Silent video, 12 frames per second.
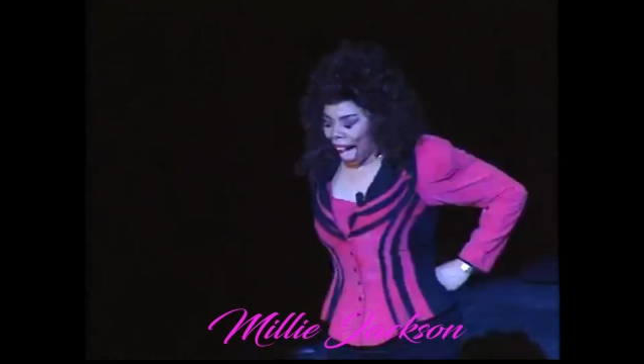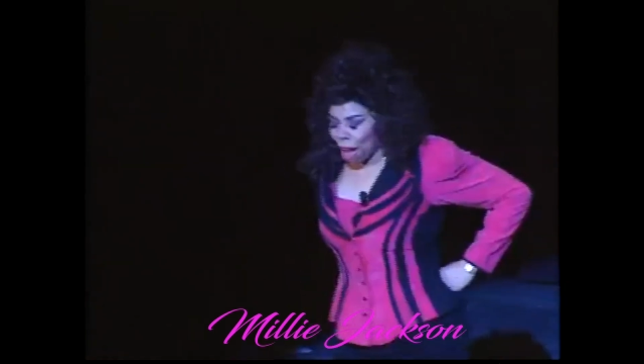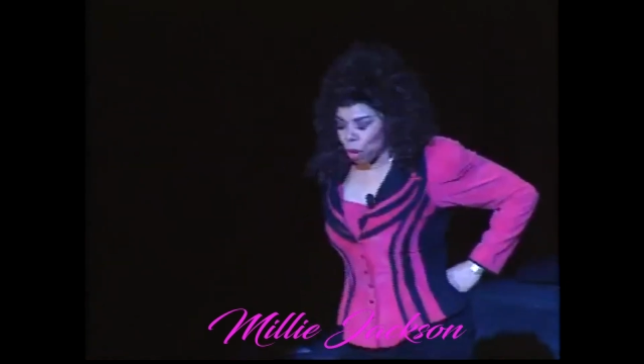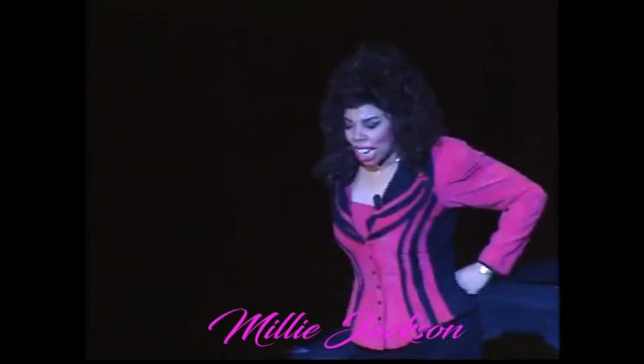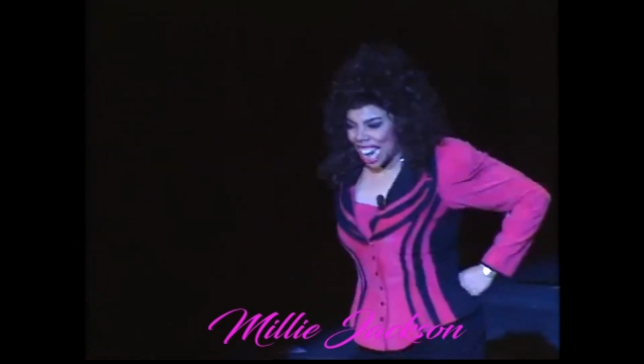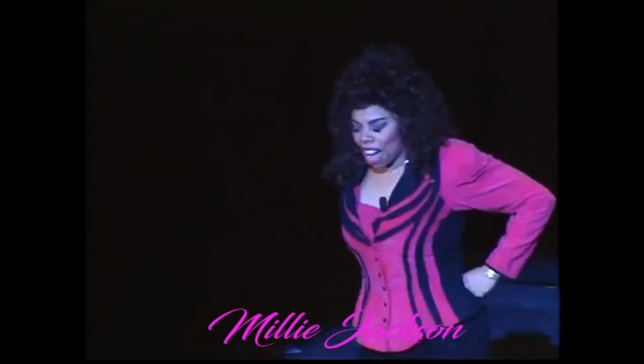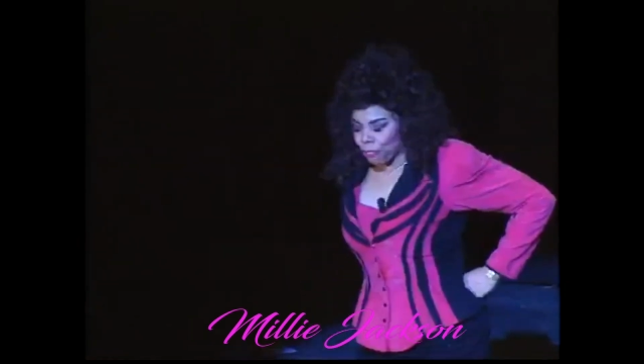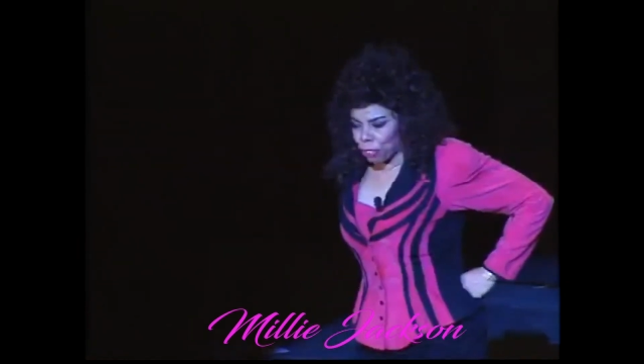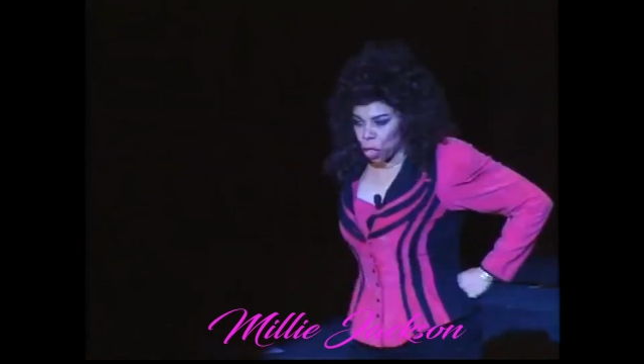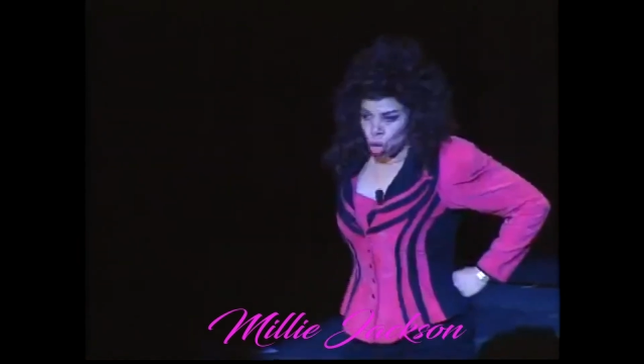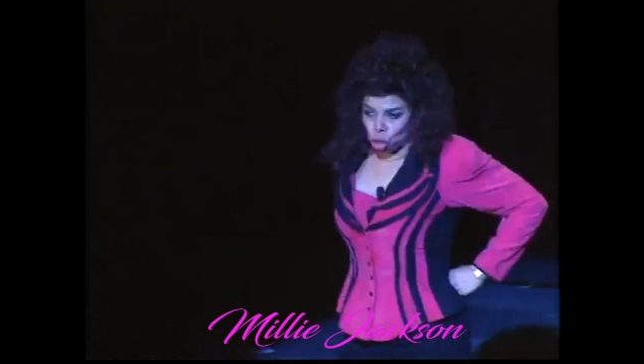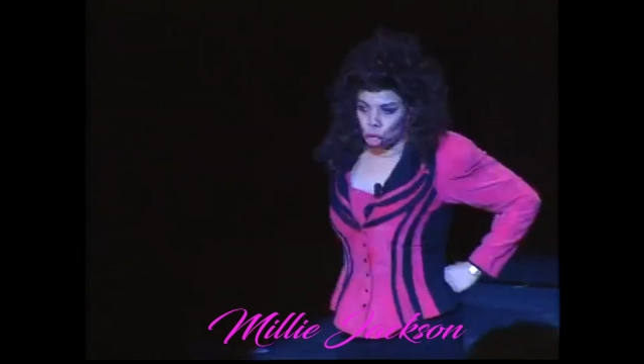I would like
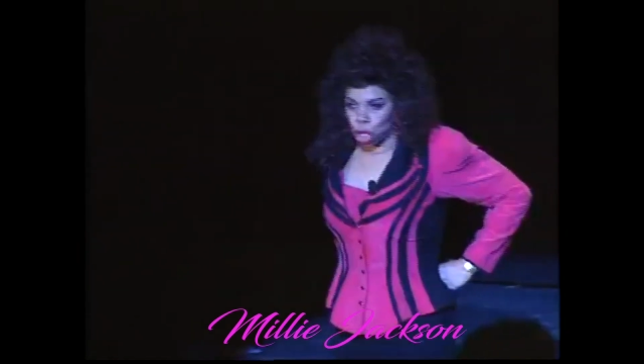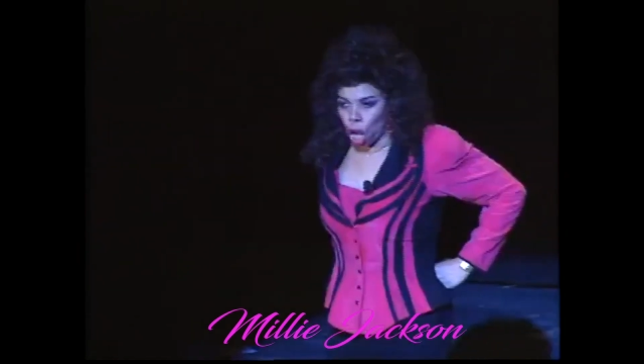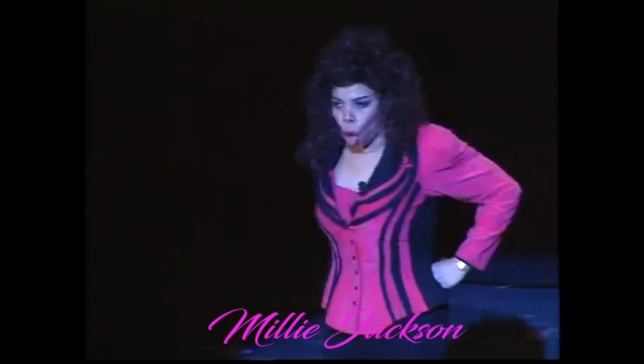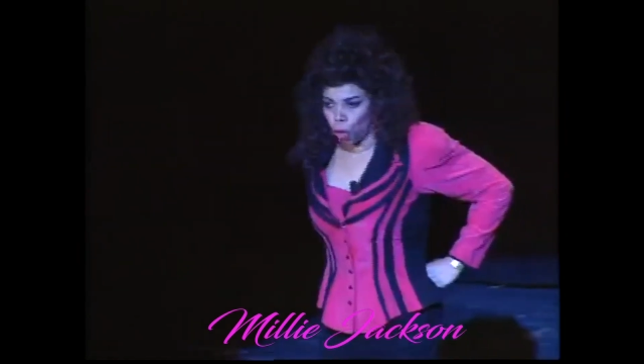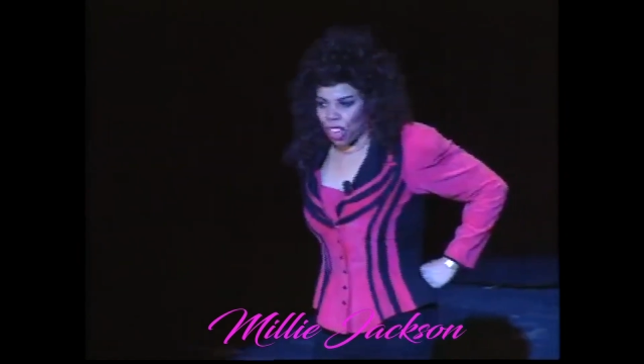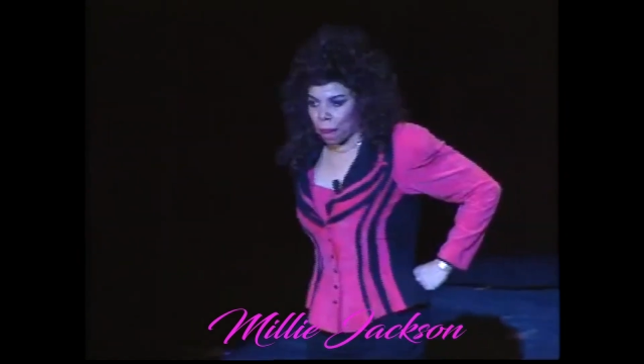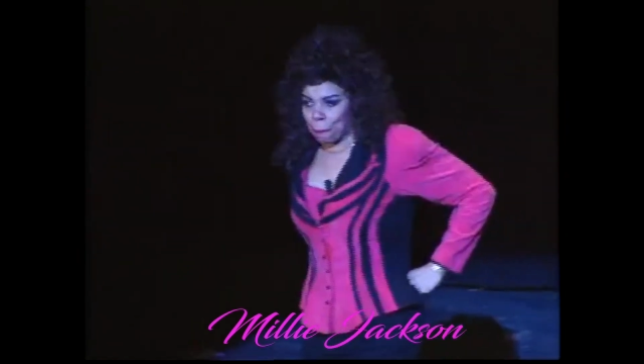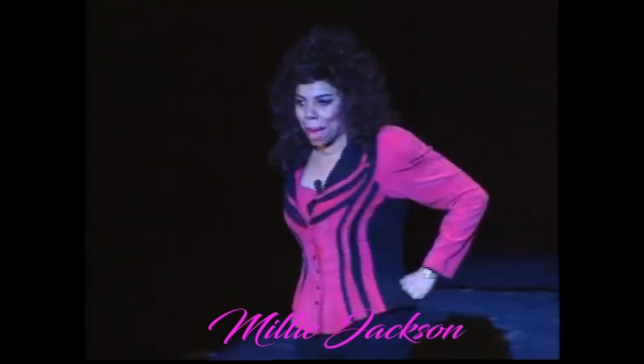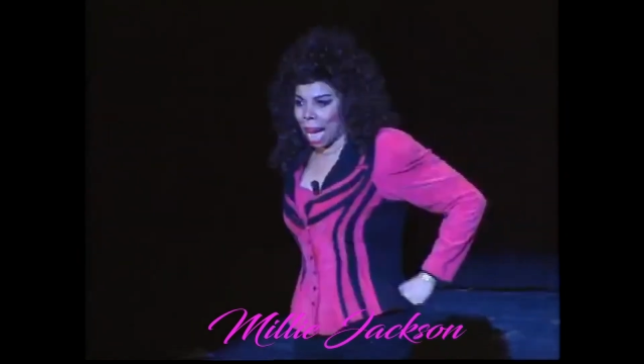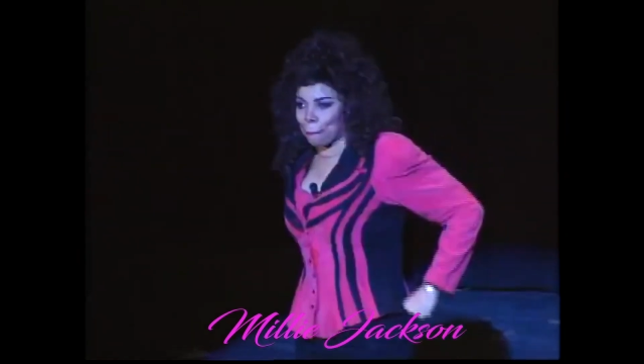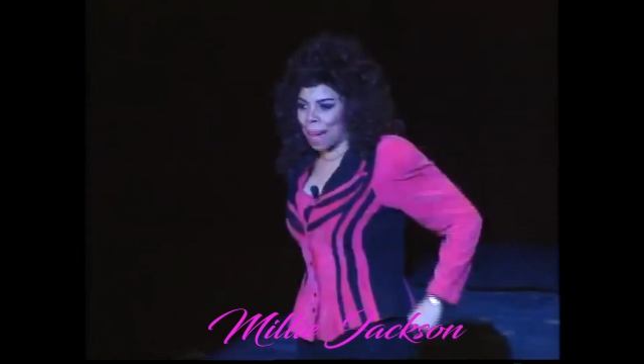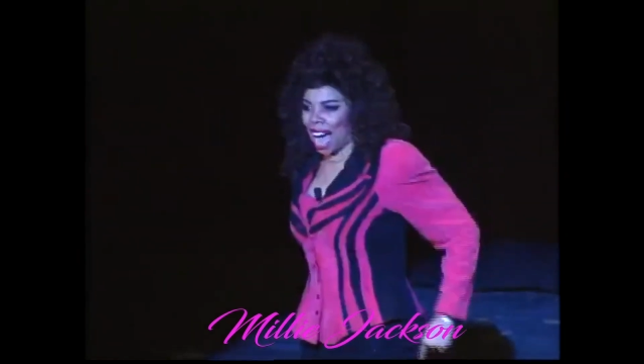for you to know that
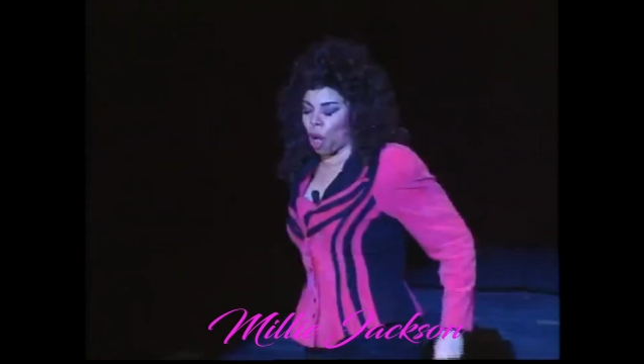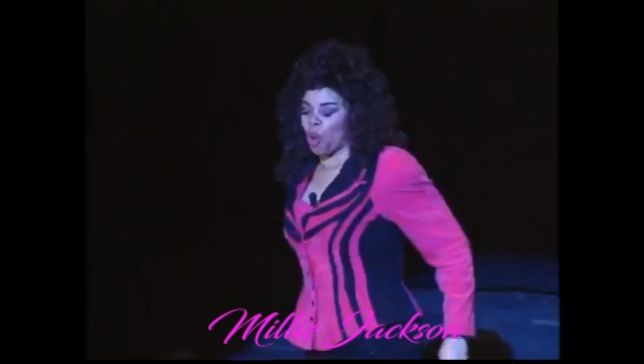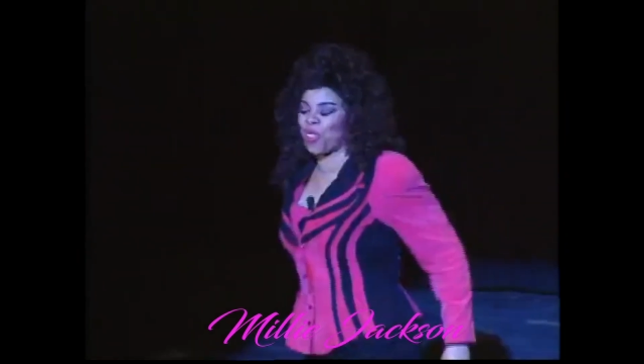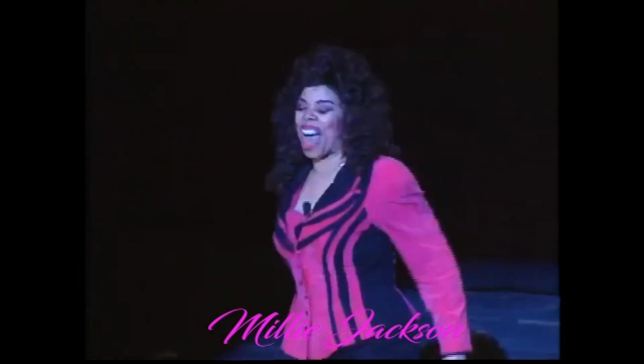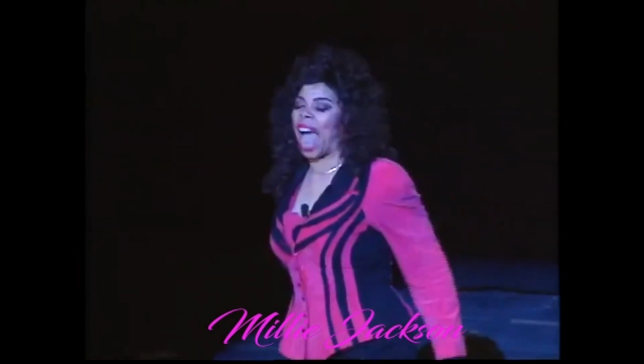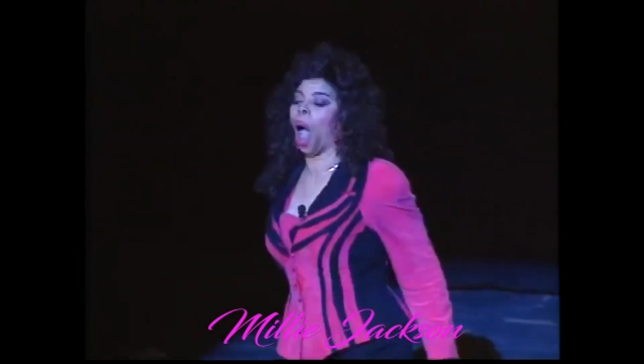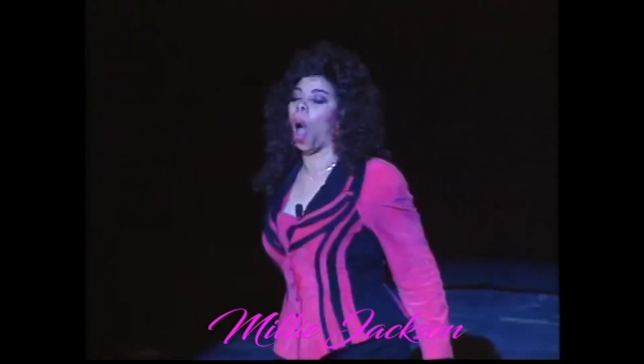my mouth